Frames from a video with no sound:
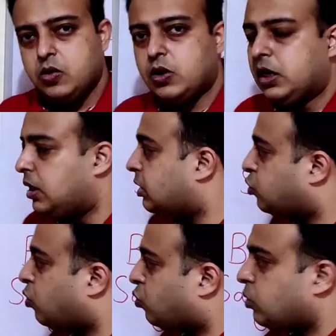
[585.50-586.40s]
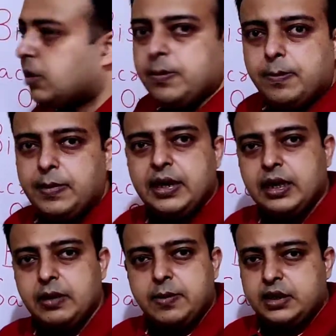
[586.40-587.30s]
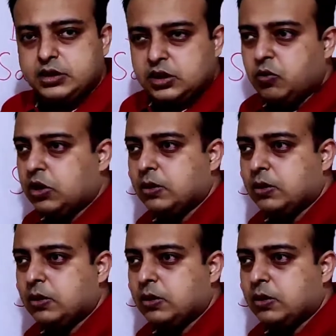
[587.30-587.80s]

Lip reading: Okay, let's go to the main game and see what